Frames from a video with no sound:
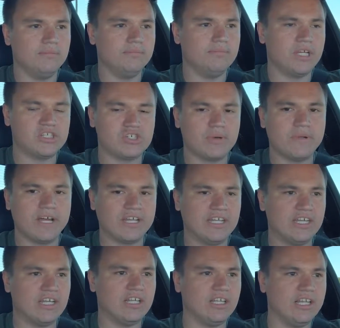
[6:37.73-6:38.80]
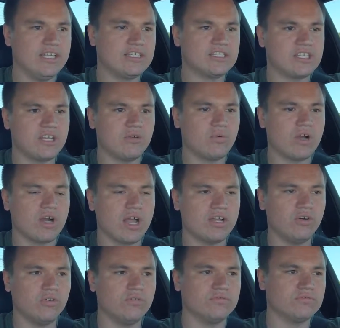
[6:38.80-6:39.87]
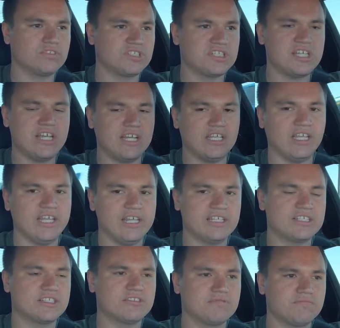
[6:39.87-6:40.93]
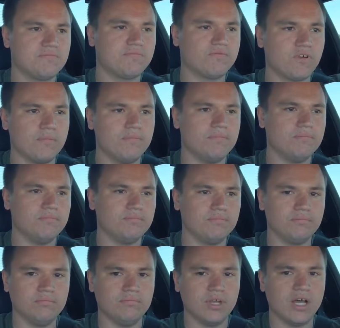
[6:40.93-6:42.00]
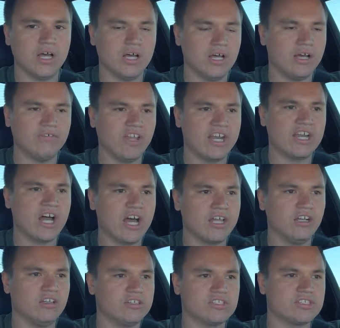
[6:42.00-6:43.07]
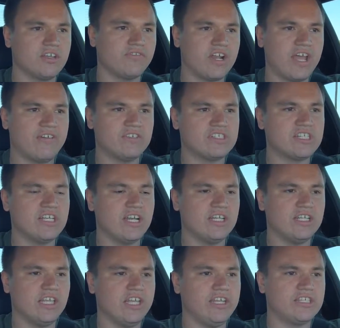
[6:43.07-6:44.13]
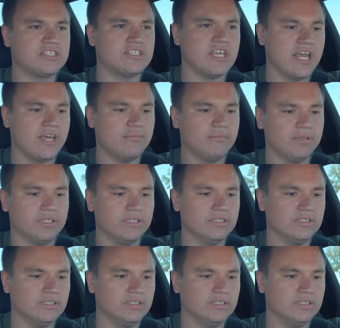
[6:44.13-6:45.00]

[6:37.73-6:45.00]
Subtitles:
Make sure I'm not getting any leaks anywhere. I don't see any leaks from, I've let it idle and stuff and I haven't seen any leaks yet, but